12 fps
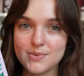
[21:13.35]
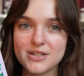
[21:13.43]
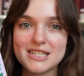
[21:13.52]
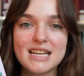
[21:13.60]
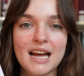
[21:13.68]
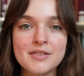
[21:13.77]
which
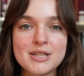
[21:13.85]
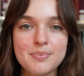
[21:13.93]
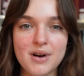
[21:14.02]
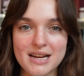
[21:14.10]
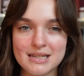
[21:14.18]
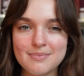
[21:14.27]
is kind of
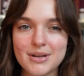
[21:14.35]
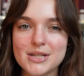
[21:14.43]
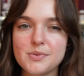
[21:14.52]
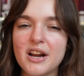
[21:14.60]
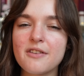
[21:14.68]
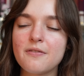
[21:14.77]
surprising
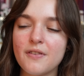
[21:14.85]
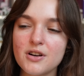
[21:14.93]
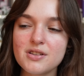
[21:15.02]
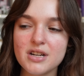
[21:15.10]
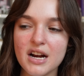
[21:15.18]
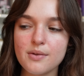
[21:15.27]
because when I
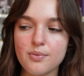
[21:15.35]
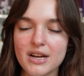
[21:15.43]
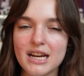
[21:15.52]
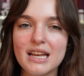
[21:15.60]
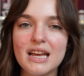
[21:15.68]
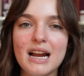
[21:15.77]
first started
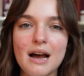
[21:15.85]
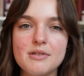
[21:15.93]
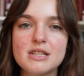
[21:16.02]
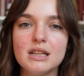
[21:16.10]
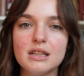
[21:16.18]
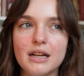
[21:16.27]
reading it, I
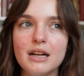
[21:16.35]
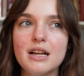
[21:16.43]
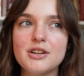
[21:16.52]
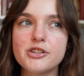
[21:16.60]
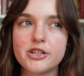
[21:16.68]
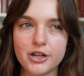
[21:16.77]
was a little
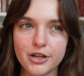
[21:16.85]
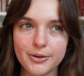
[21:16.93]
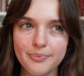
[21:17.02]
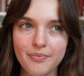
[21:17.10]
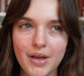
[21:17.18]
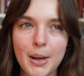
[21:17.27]
unsure.